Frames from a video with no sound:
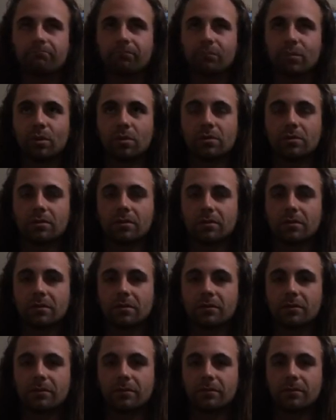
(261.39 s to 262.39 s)
all sorts of
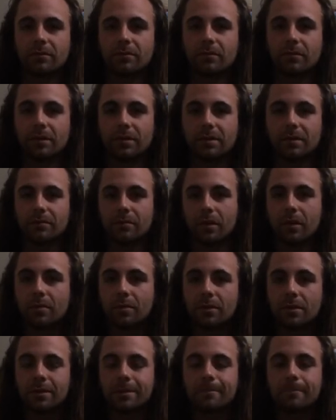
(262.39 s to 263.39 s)
bits and bobs.
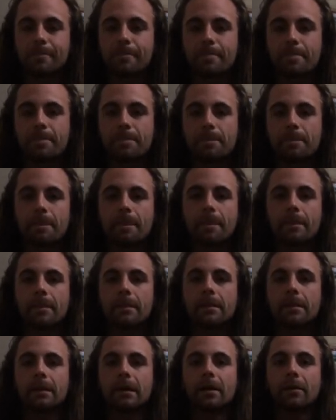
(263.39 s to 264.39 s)

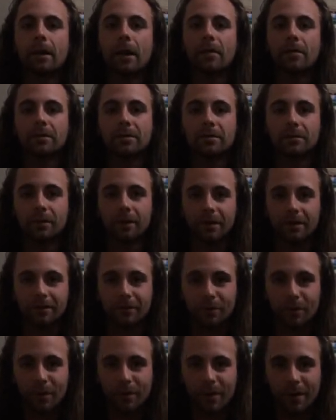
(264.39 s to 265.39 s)
I'm happy to work for
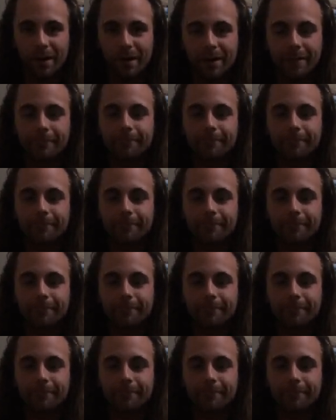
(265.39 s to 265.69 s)
my money.